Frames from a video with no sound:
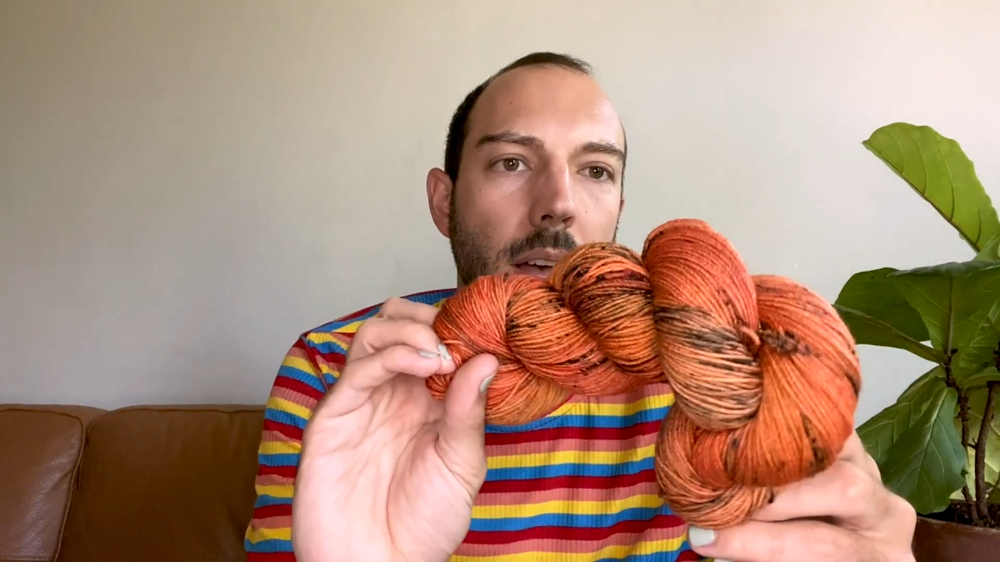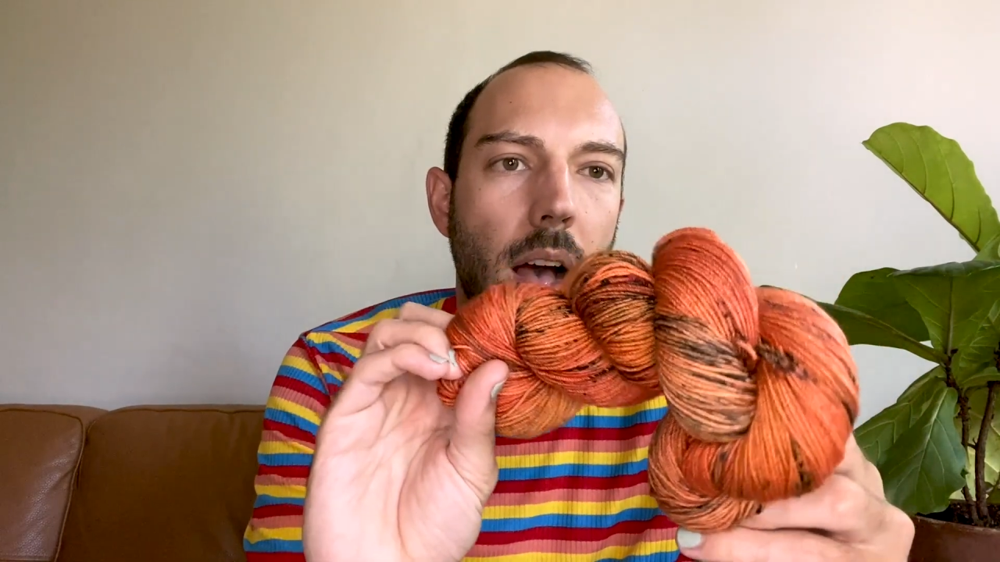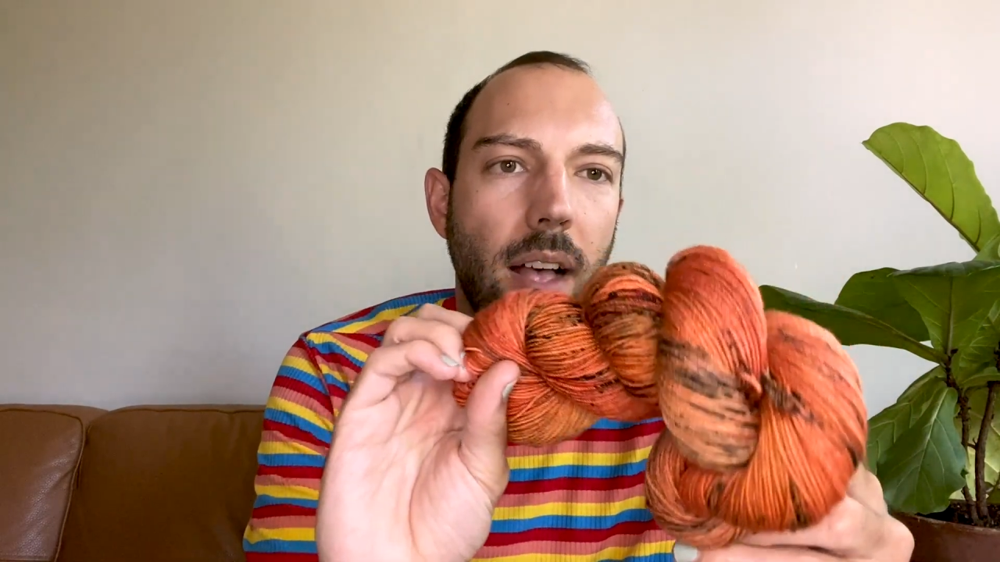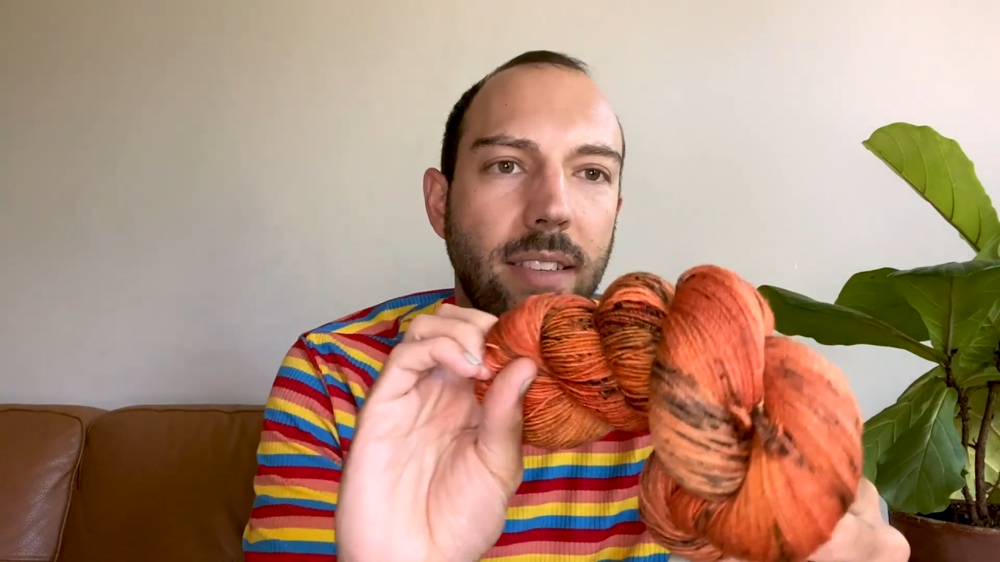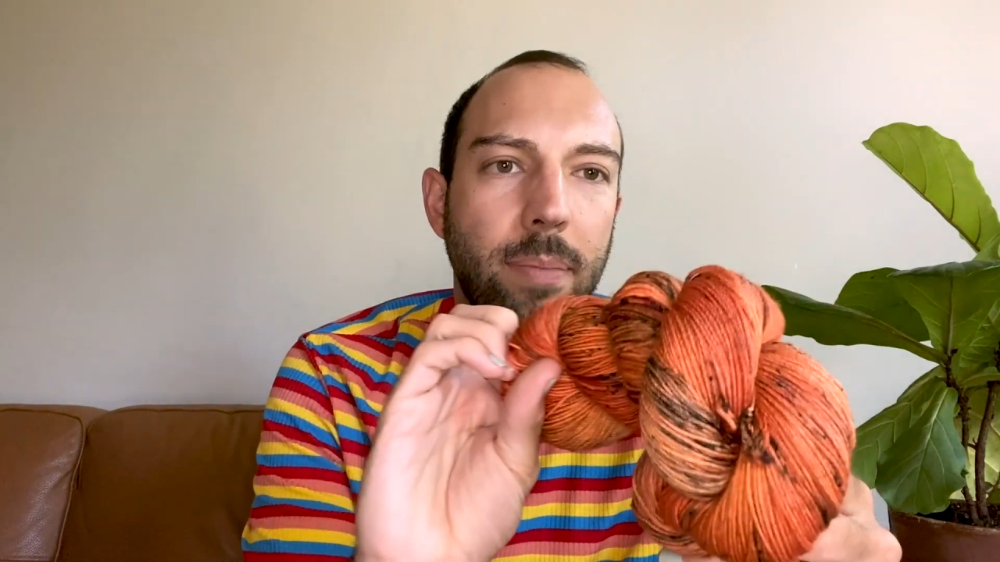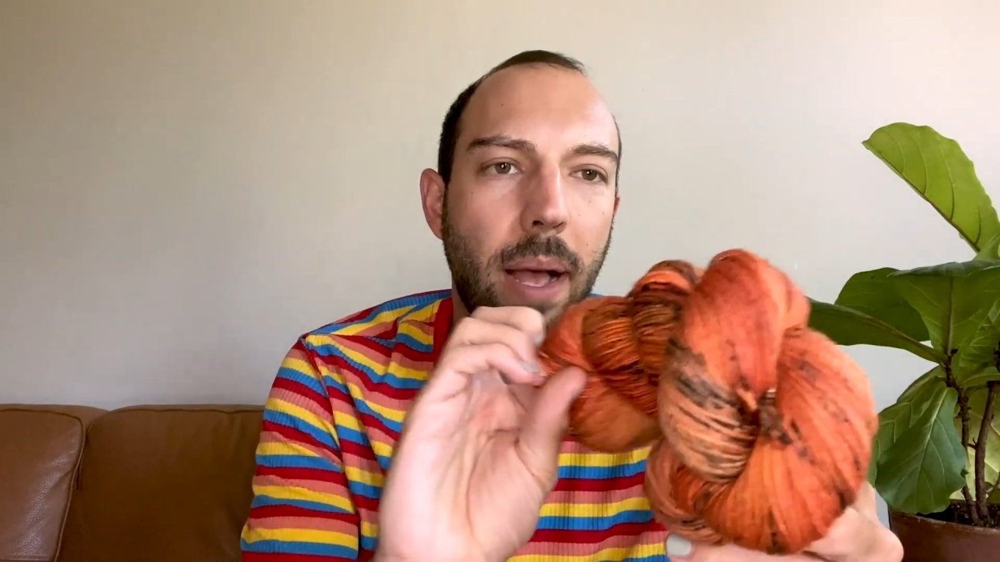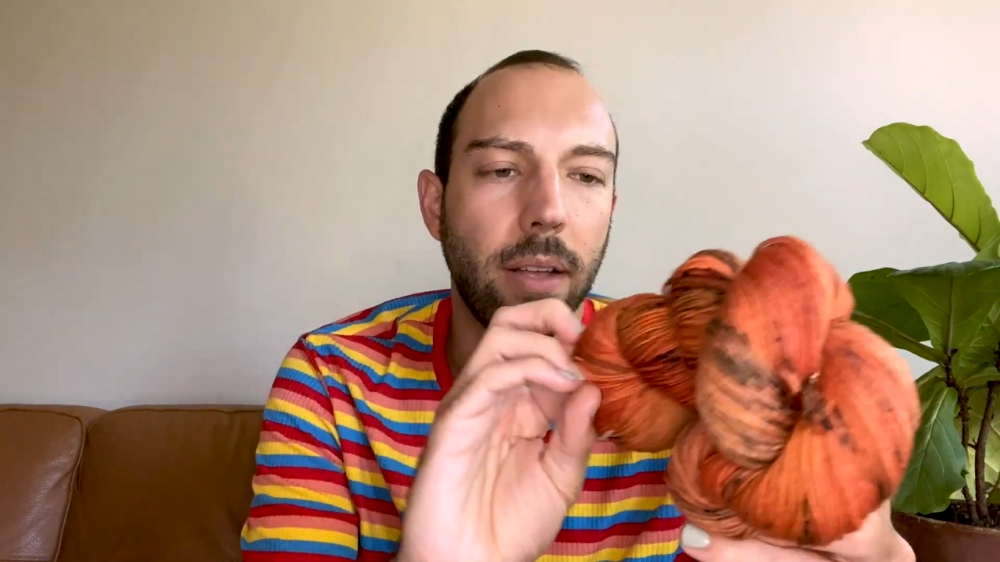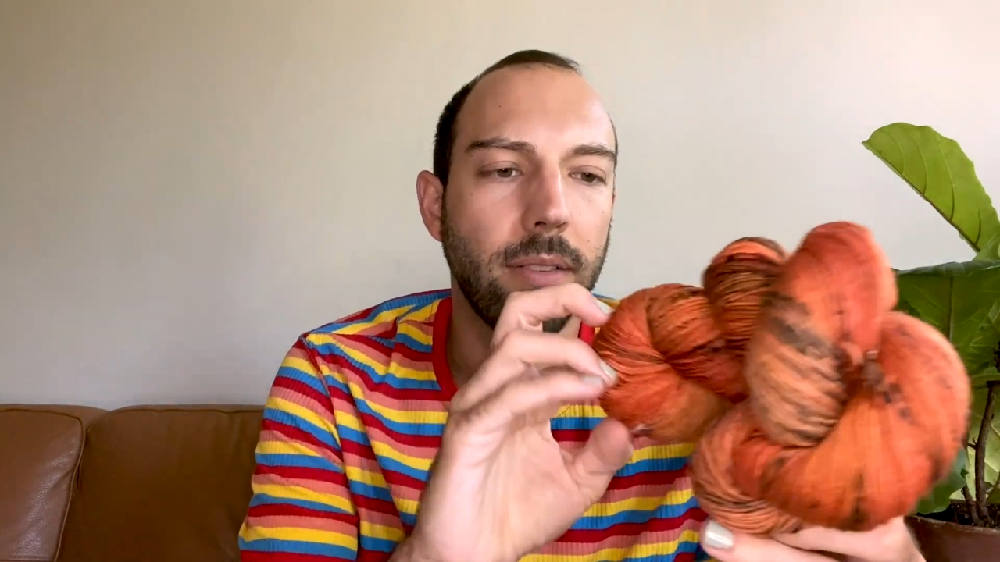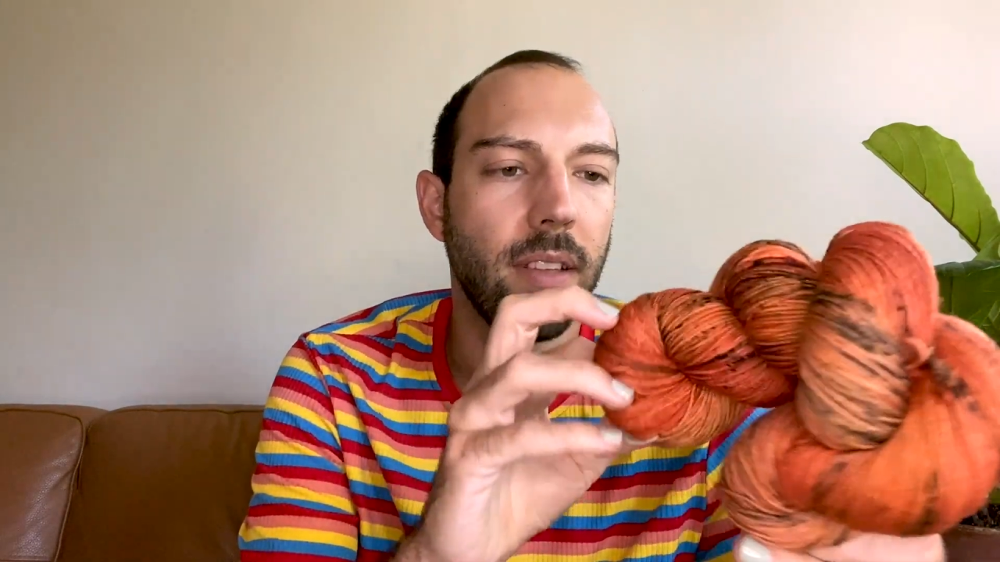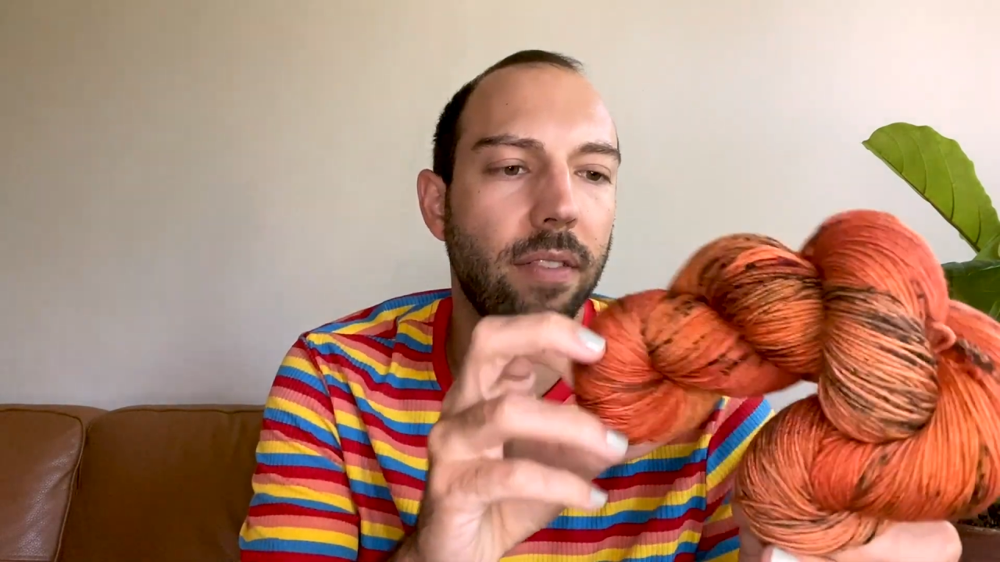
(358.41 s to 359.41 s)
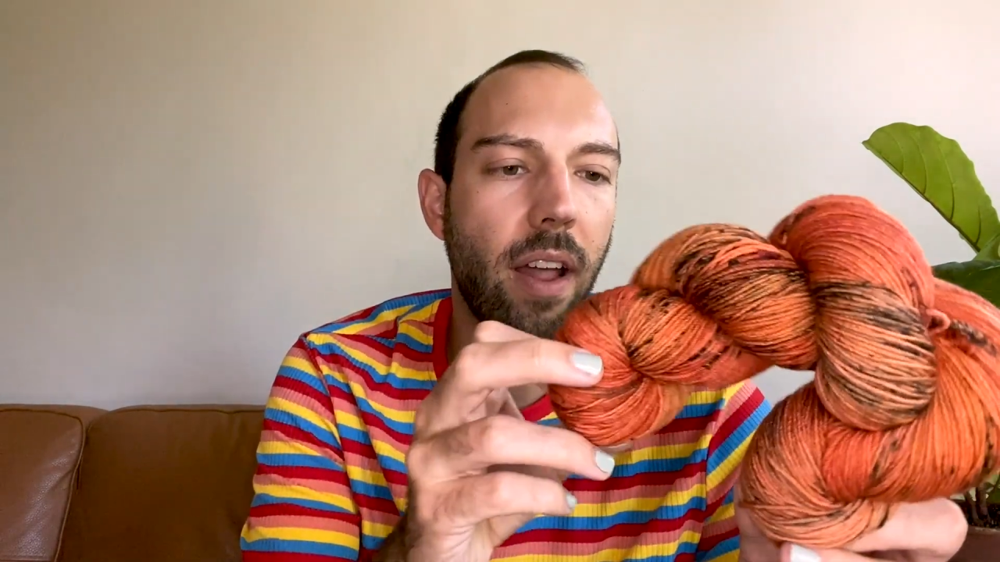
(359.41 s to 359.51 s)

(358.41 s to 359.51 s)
uh, speckles of